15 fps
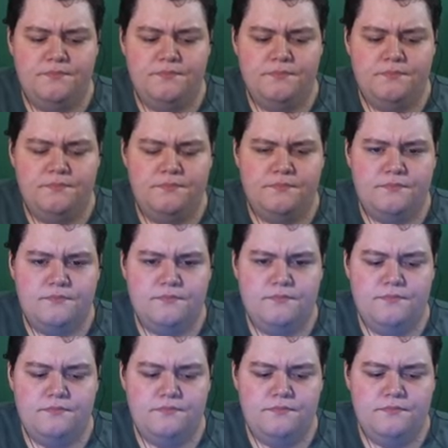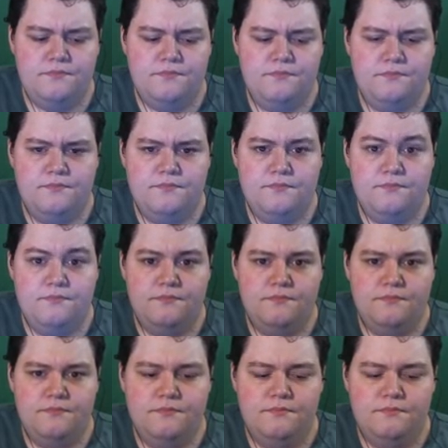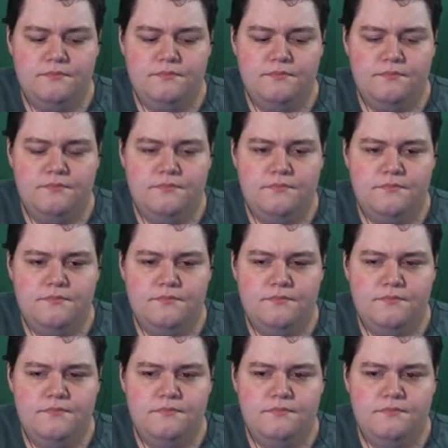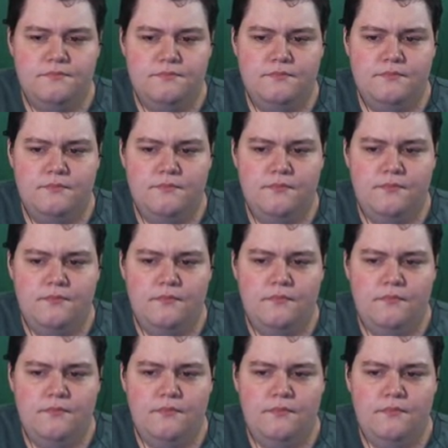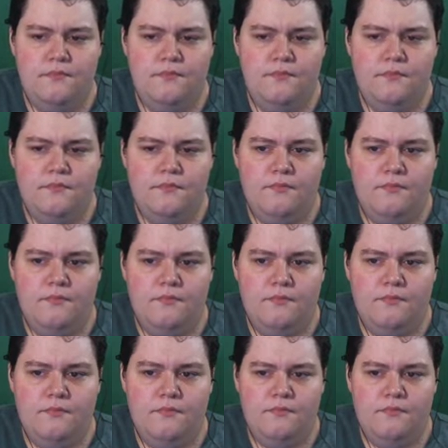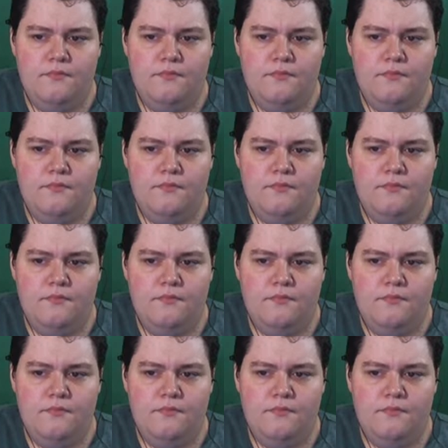No words are spoken by the person on screen.